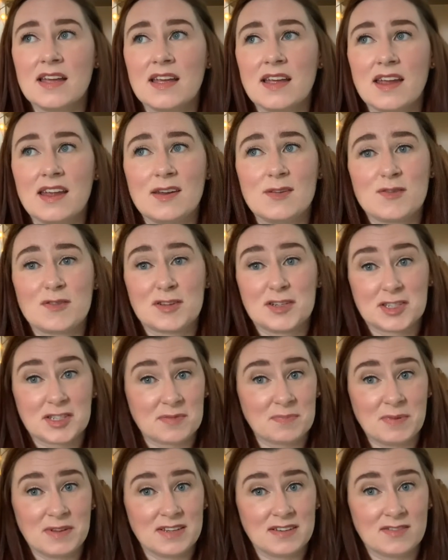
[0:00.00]
it's
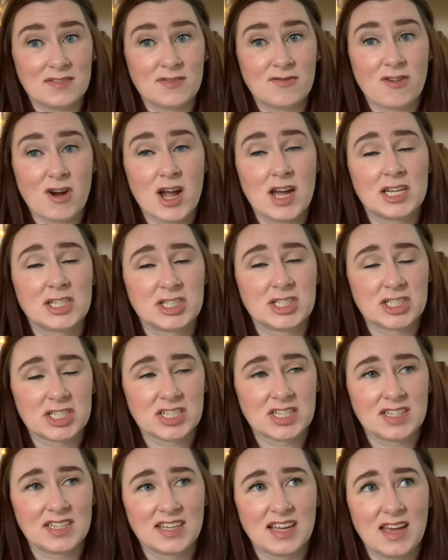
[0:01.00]
just been fresh,
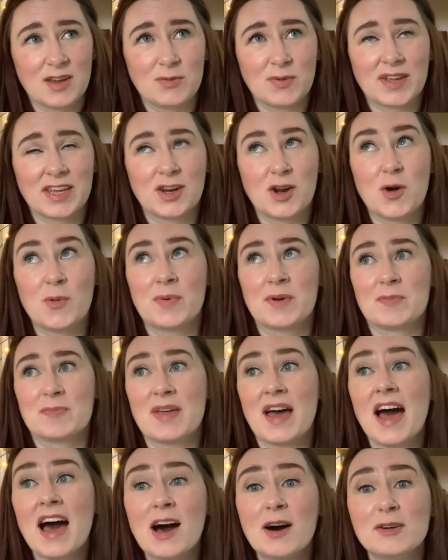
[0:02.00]
and we can open up the
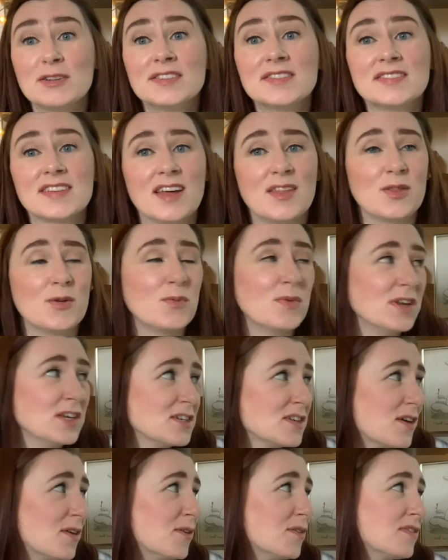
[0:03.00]
house and the
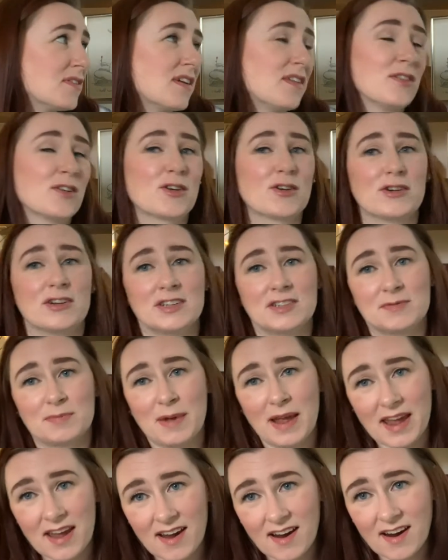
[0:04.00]
windows and the crisp
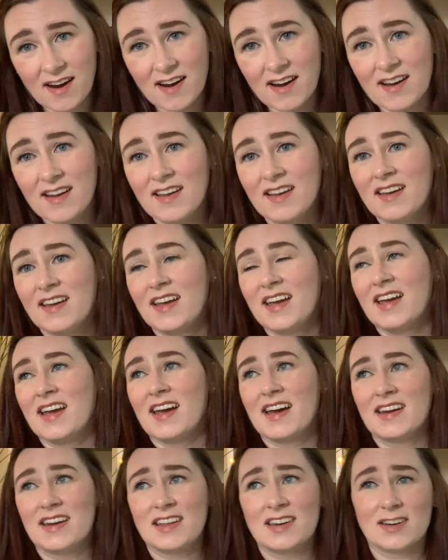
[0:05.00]
air,
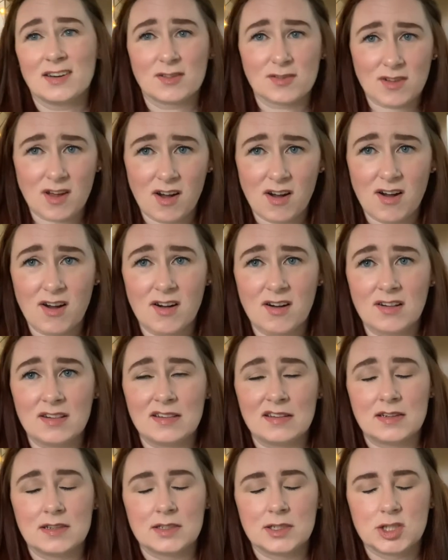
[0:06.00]
and it is
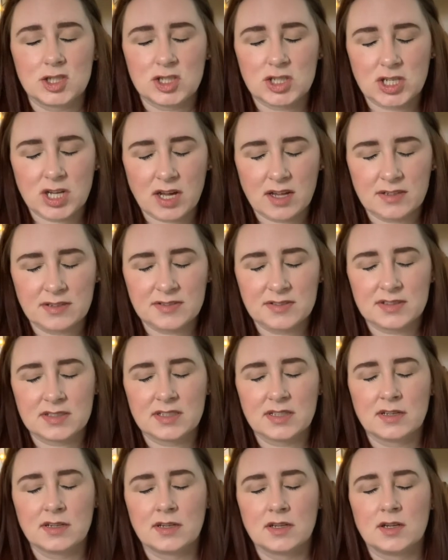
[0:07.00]
all just
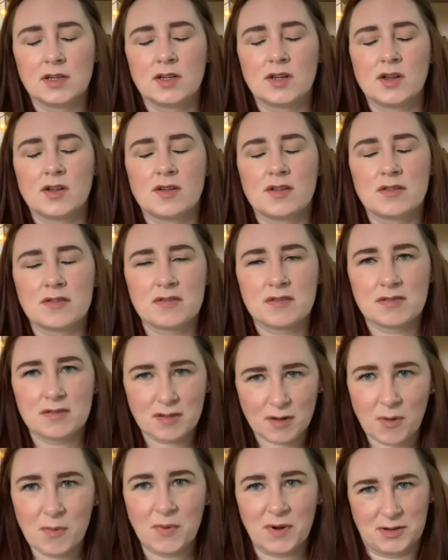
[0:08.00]

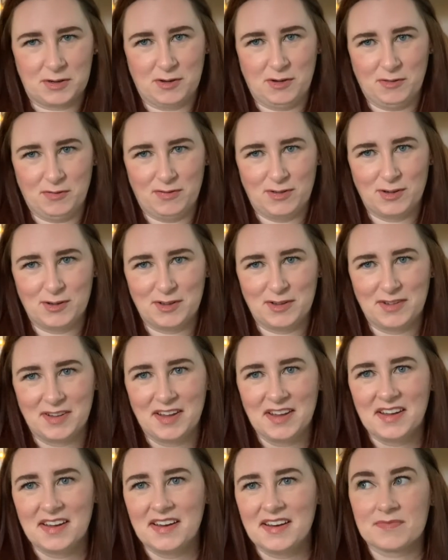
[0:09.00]
so wonderful
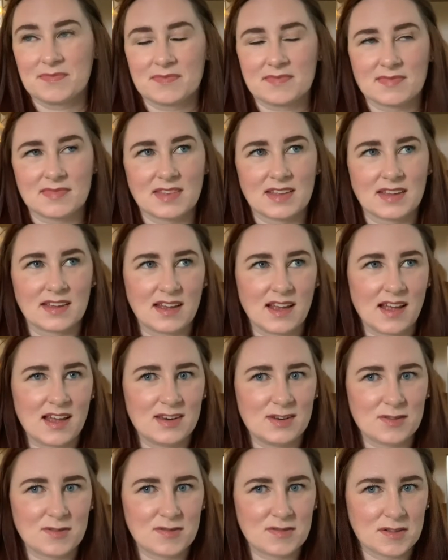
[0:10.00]

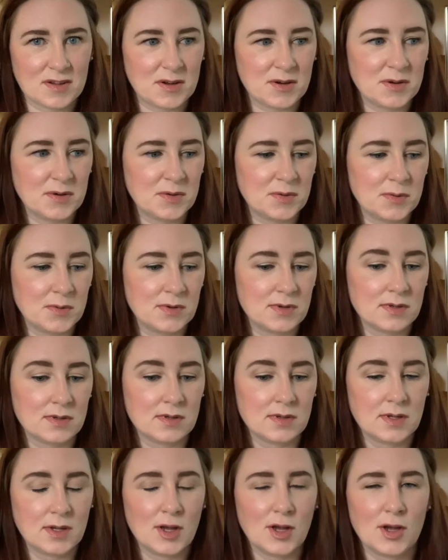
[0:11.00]
and so
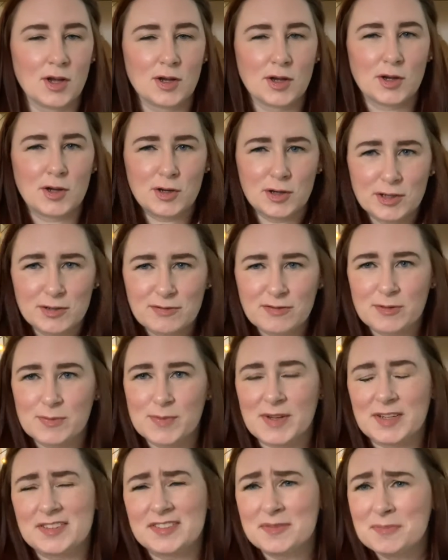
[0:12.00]
good for
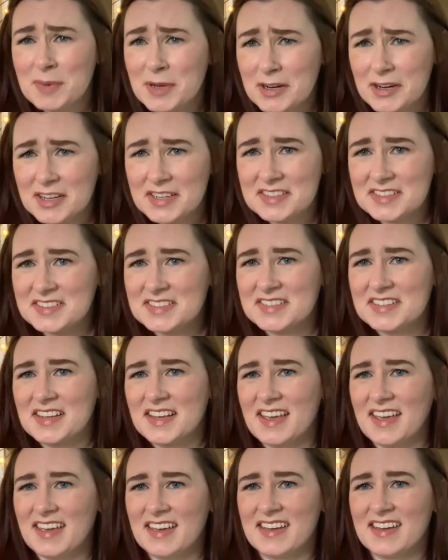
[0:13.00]
my spirit,
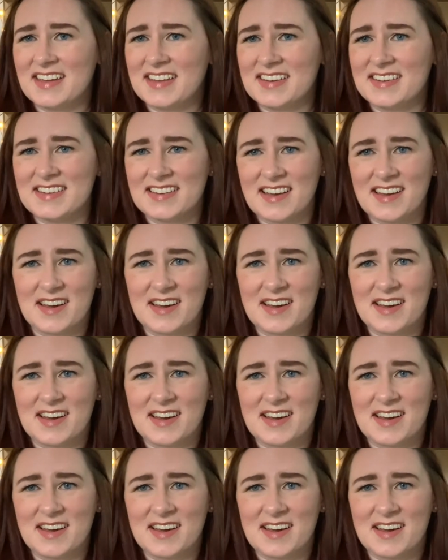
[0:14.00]
and